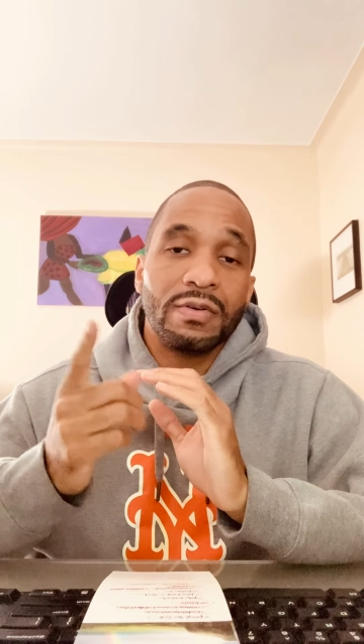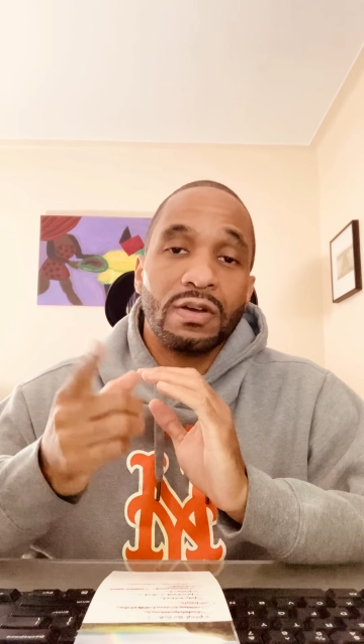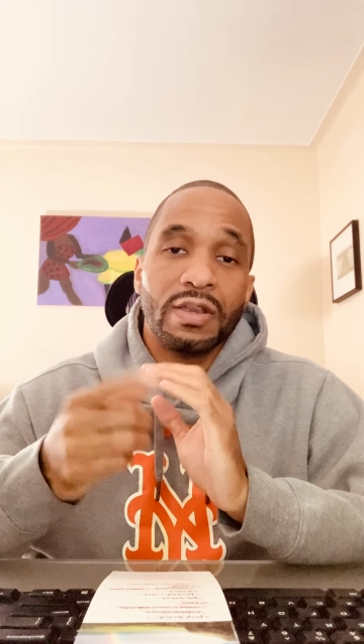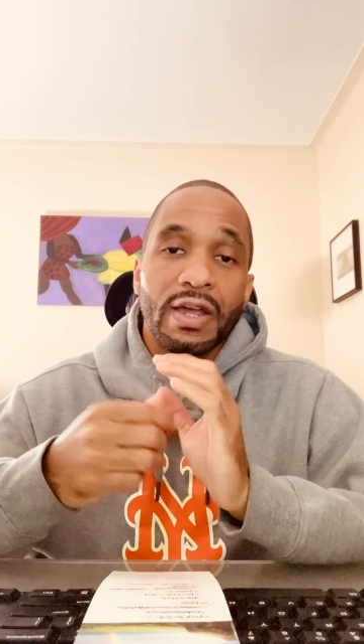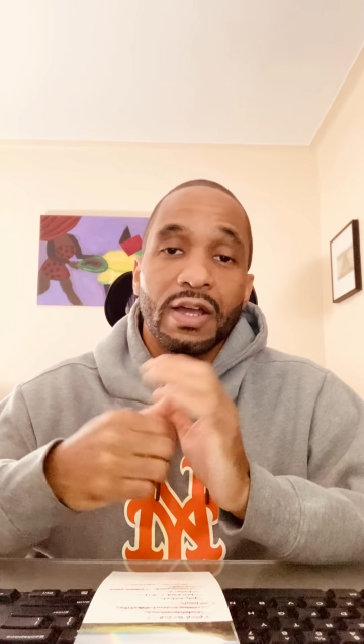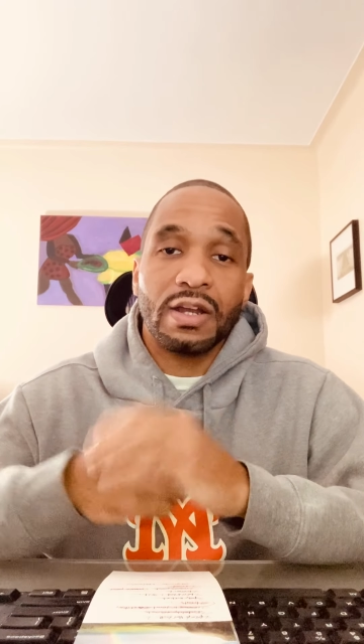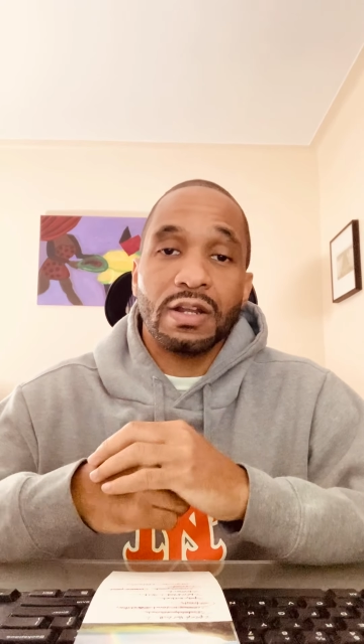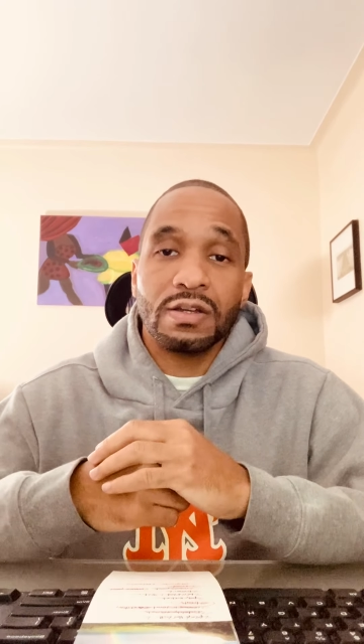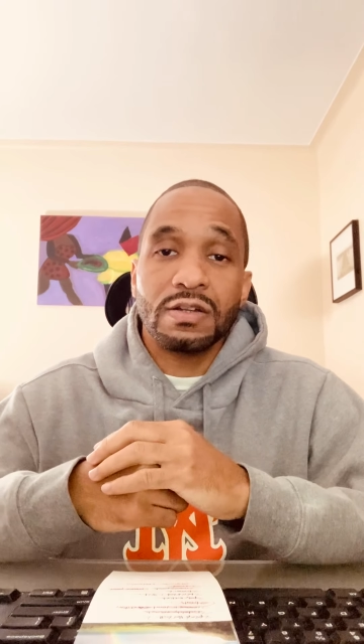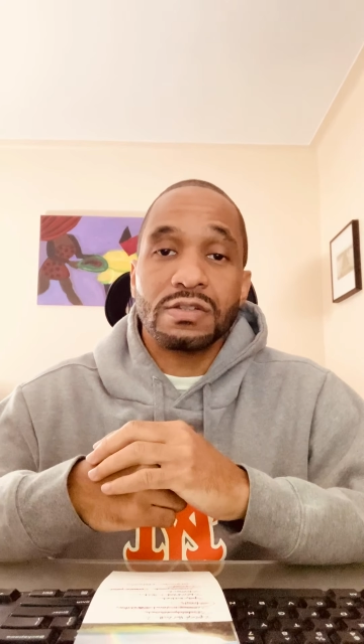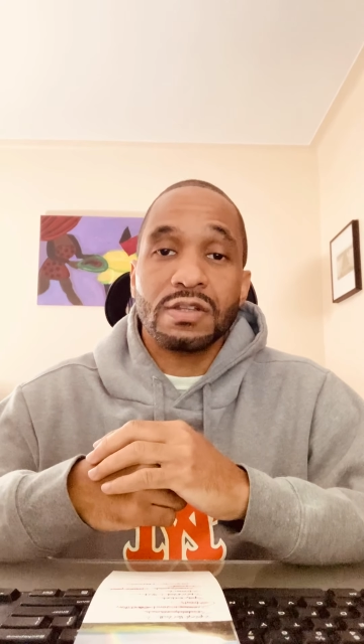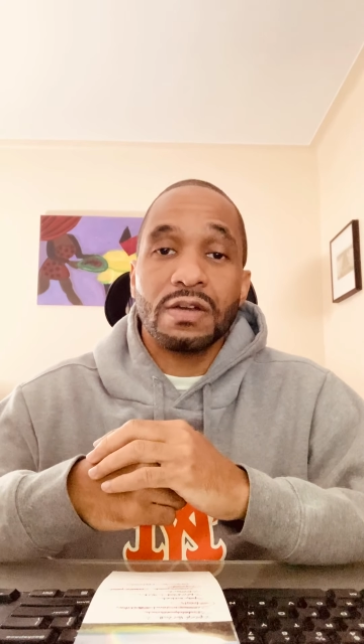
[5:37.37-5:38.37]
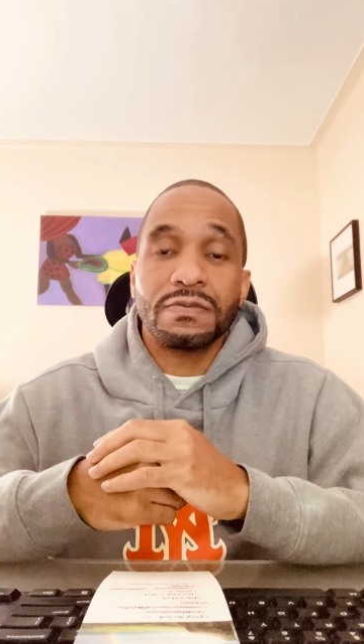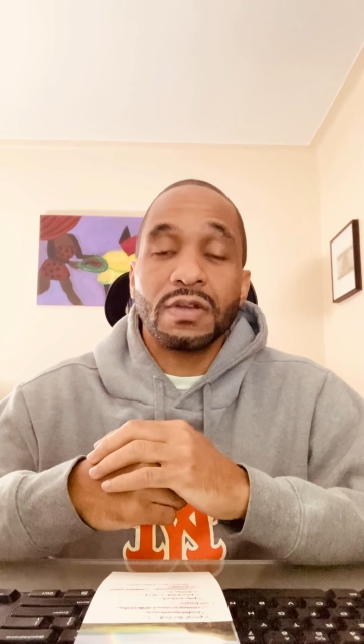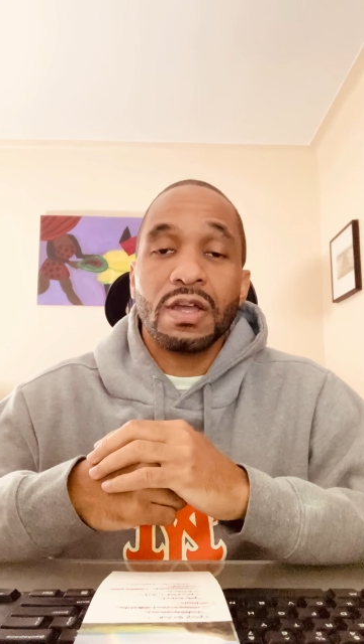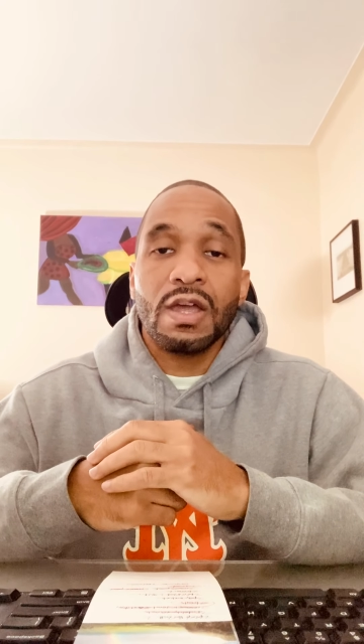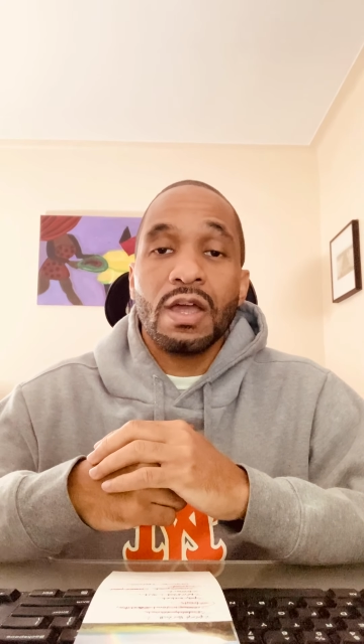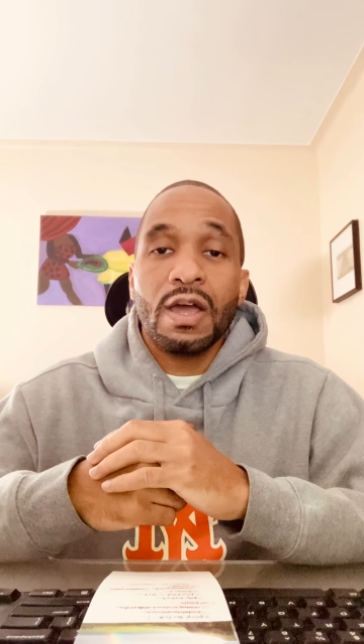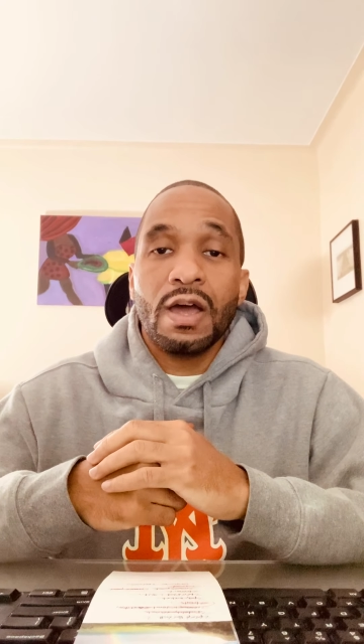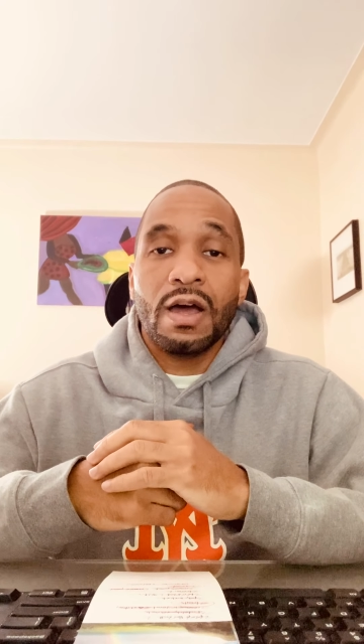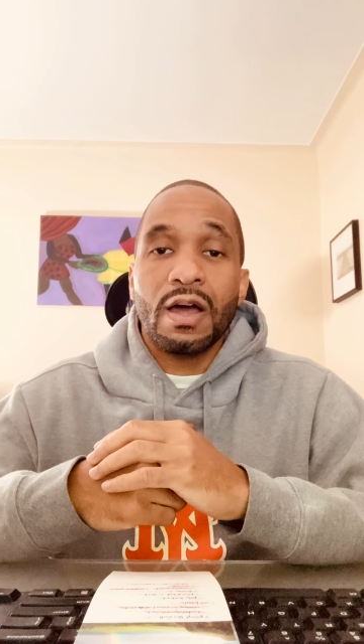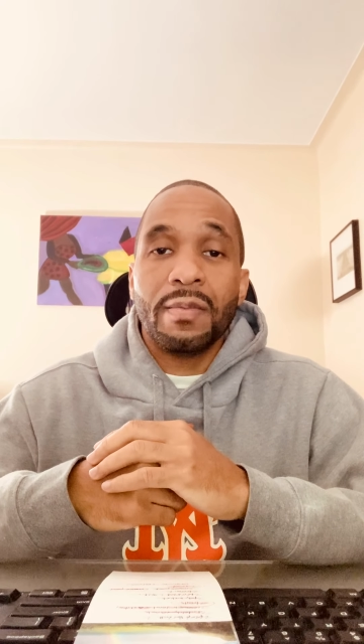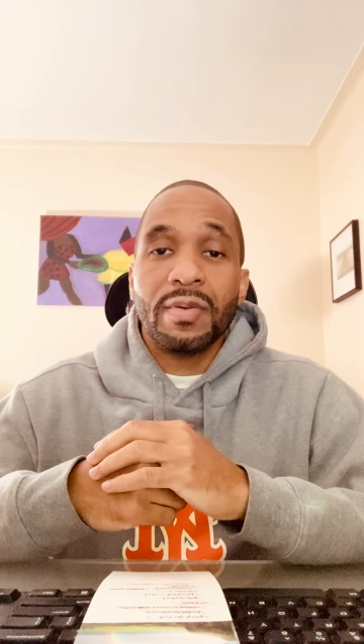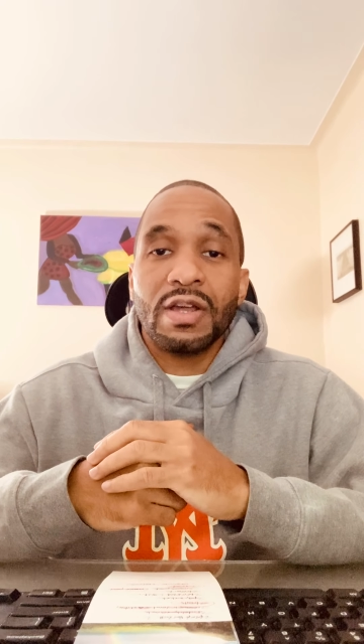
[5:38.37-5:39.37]
and all that kind of good stuff.
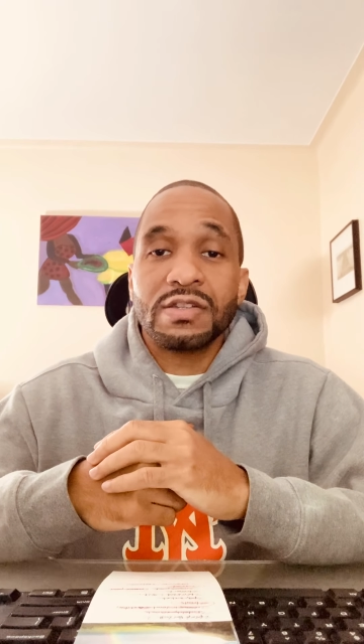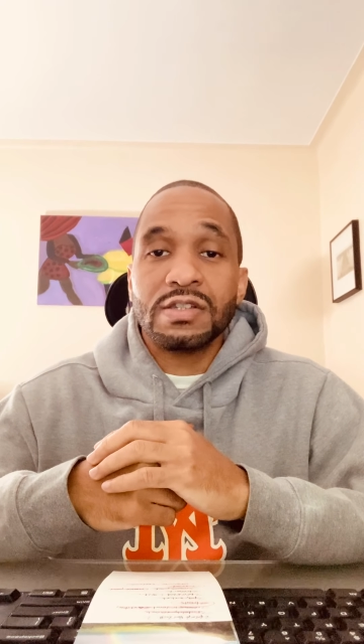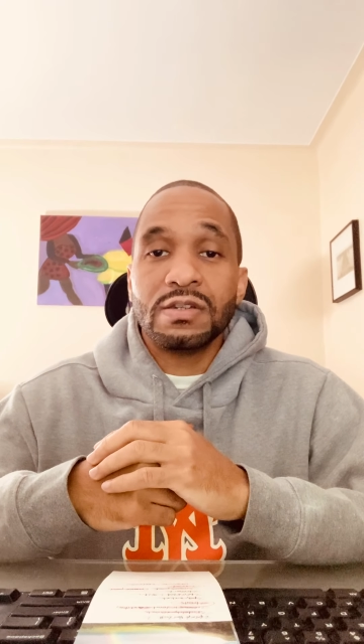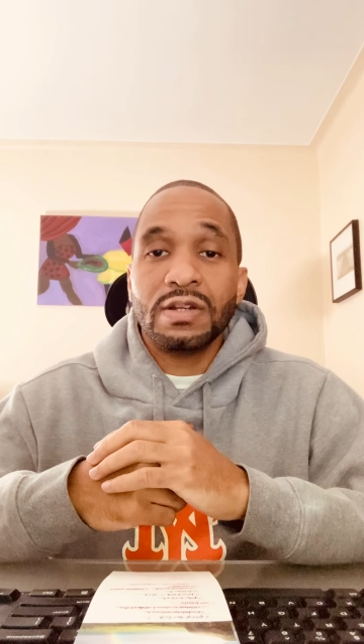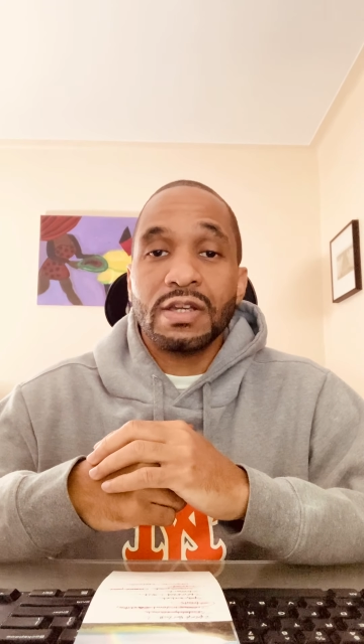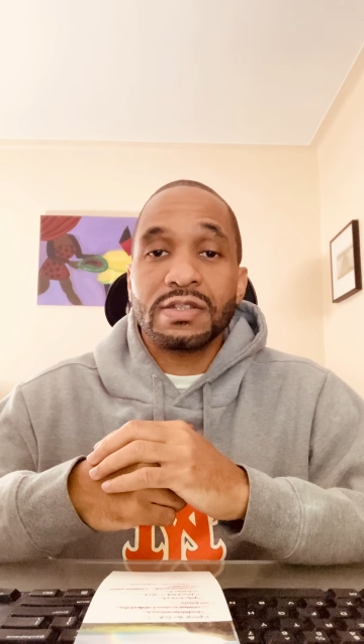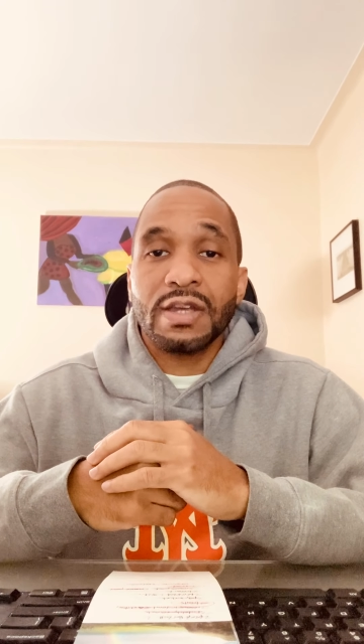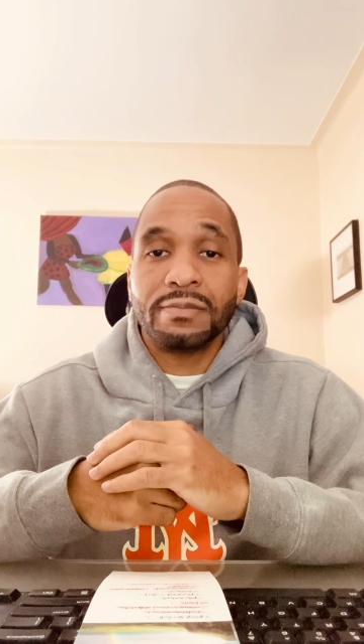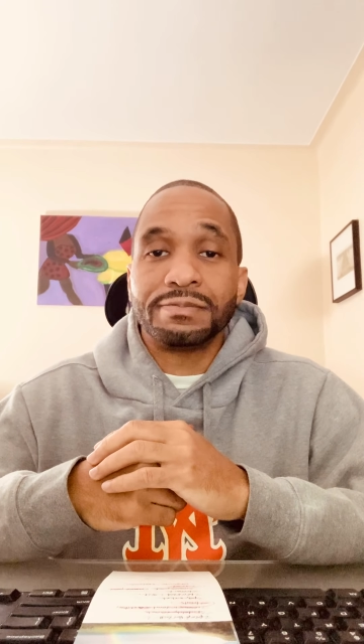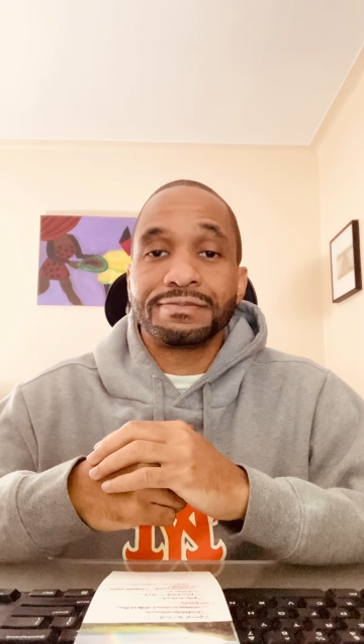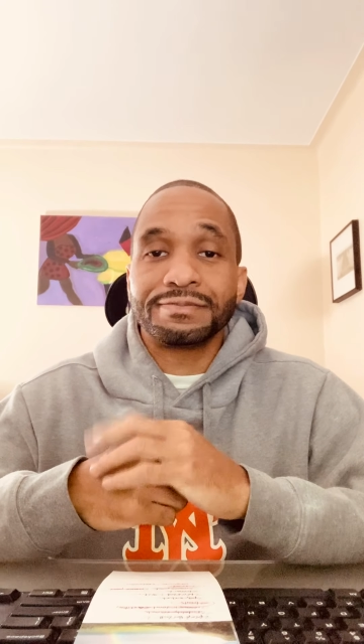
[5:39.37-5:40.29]
And I'll see you next time.